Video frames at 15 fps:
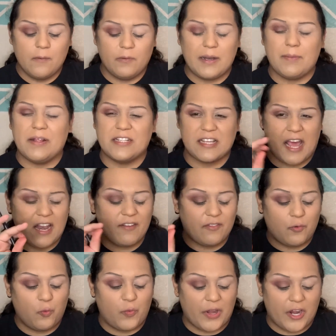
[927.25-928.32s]
it's kind
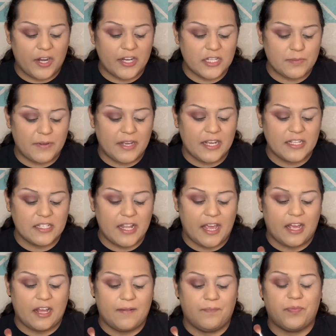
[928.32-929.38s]
of weird is because
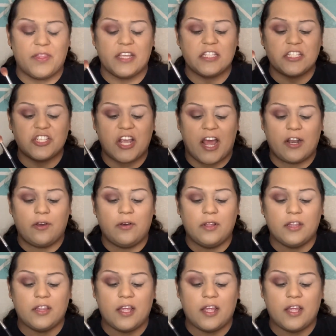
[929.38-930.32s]
like this shadow,